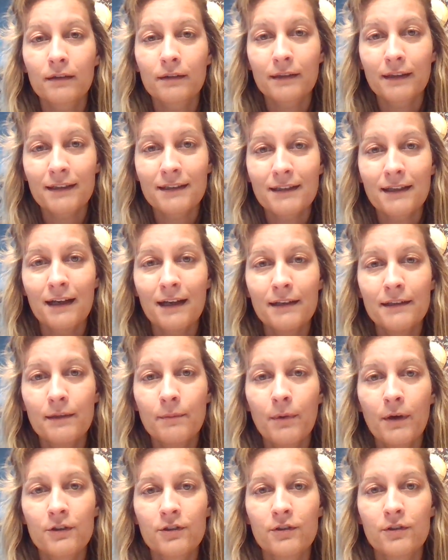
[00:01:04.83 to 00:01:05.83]
kind of
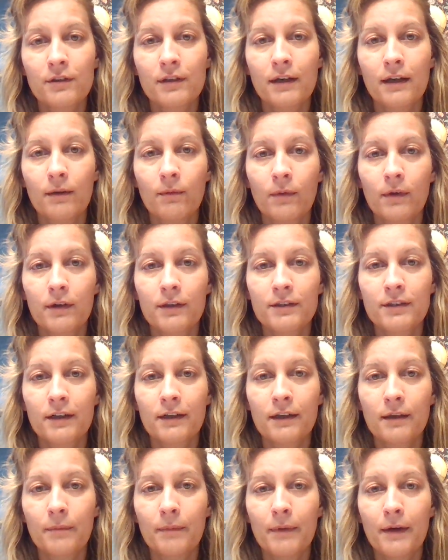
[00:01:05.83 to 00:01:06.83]
depression that I want to
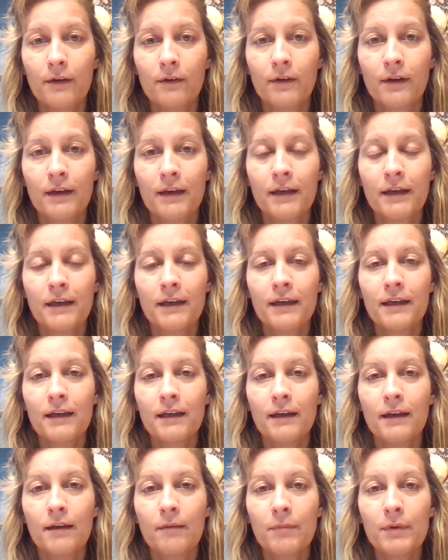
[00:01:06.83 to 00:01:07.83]
talk about.
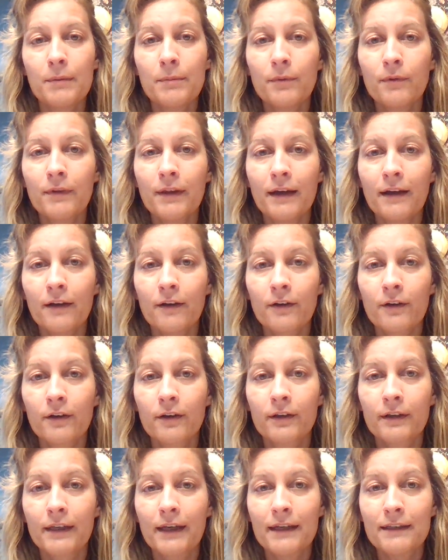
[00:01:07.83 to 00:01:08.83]
And people
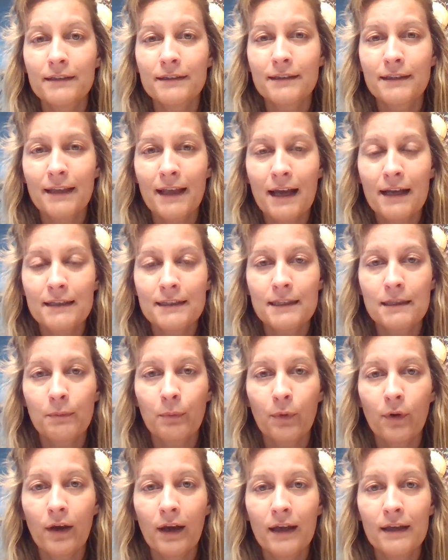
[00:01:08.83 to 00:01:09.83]
that get that
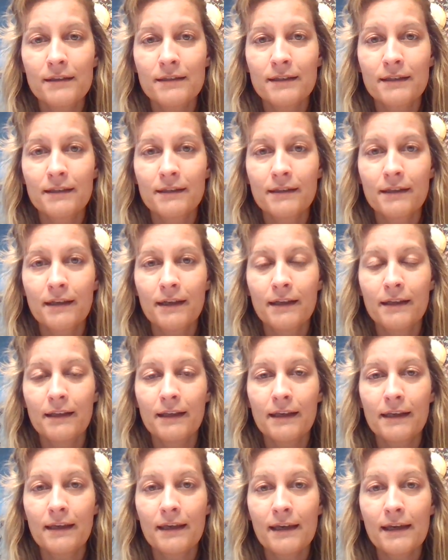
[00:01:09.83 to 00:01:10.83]
depressed and
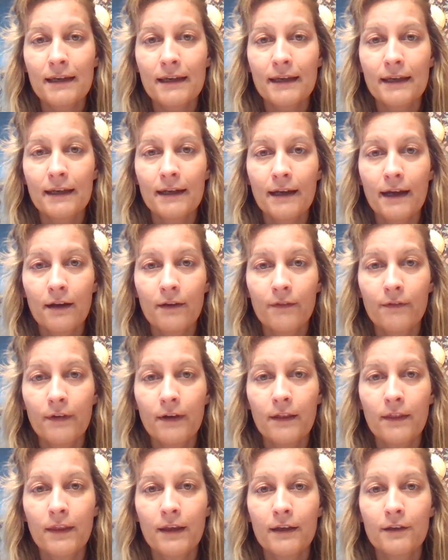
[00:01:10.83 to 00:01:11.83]
they can't get out of
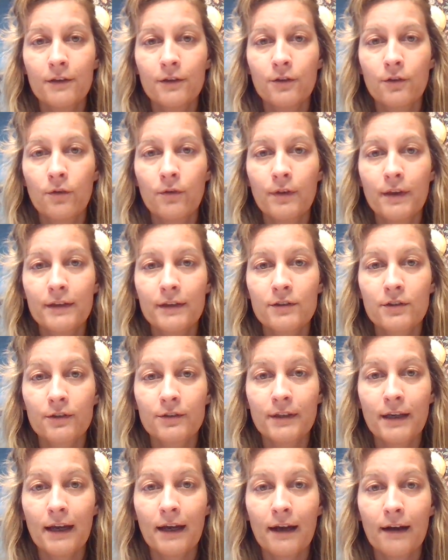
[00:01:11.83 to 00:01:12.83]
it, then they
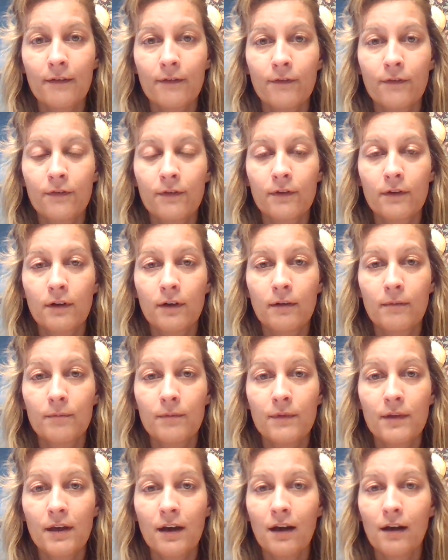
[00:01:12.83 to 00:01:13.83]
start to have
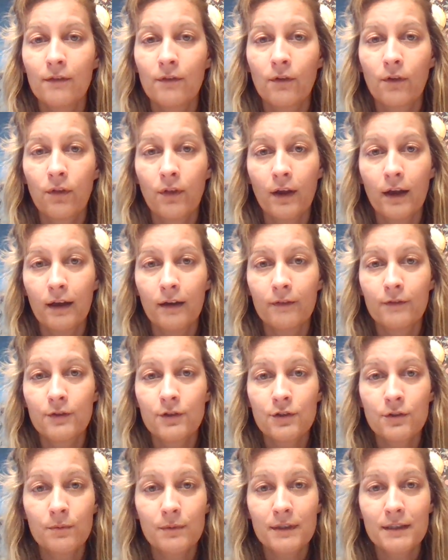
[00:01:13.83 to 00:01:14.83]
the awful thought of
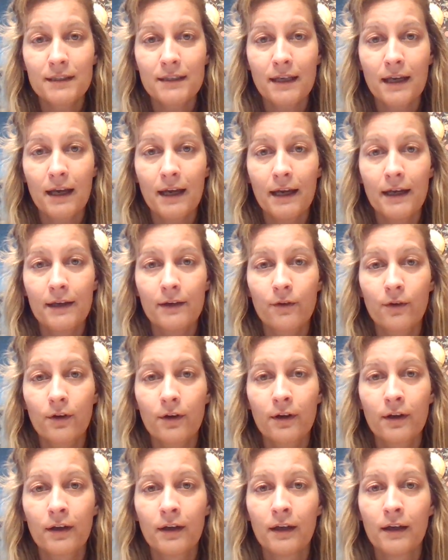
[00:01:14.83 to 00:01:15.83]
suicide
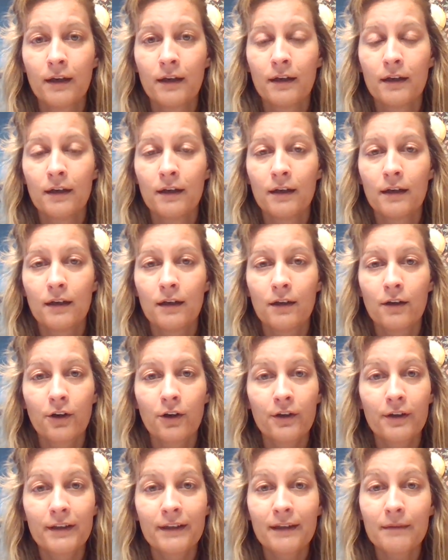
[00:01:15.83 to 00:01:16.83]
or
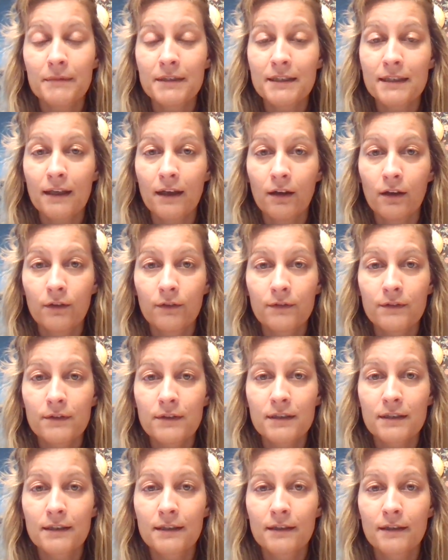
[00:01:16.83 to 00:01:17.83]
hurting
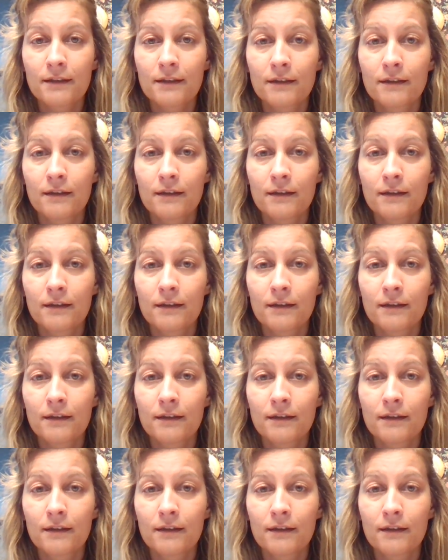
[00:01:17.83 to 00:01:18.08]
themselves.